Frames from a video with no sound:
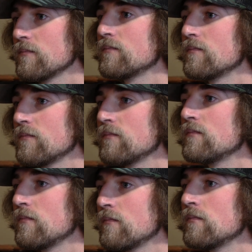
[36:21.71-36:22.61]
Which is a
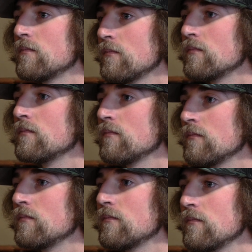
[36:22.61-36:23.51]
nice little run.
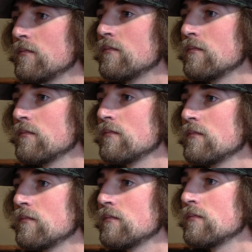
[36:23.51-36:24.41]

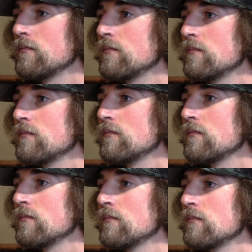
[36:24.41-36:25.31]
But for most
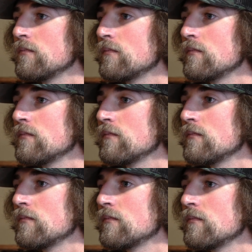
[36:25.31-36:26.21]
people that are
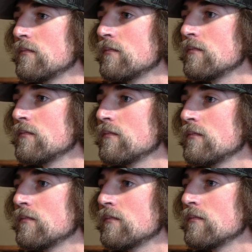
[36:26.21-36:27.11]
floating, there's a boat
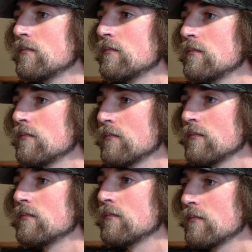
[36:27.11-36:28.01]
ramp there at the end of
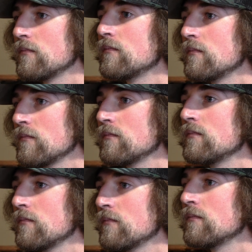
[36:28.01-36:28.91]
that little straightaway,
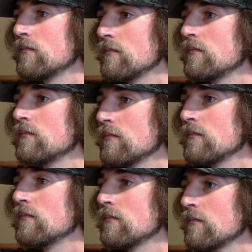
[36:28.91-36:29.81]
and you've kind
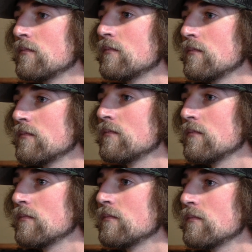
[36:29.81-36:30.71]
of hit
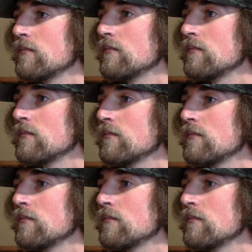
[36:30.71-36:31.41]
Lusby. So